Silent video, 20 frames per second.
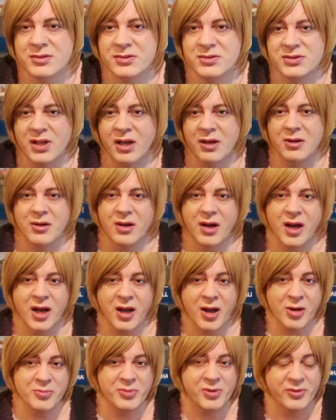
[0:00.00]
So I
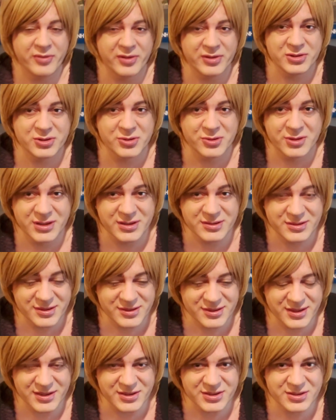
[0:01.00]
hope you've enjoyed
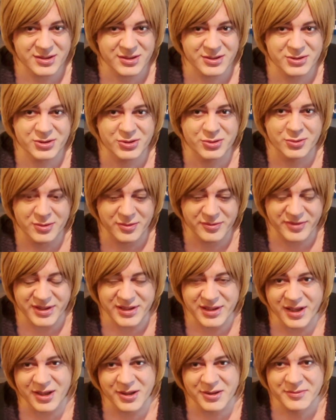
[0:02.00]
this short
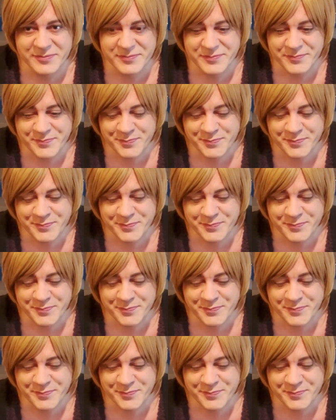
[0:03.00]
video